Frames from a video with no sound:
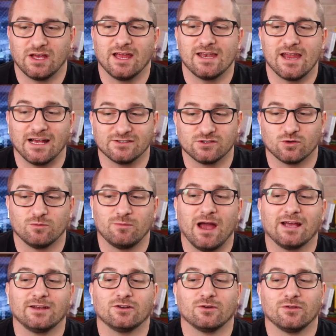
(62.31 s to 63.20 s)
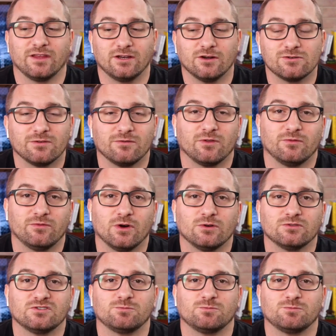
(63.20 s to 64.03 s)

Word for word: And as a reminder, they don't have the votes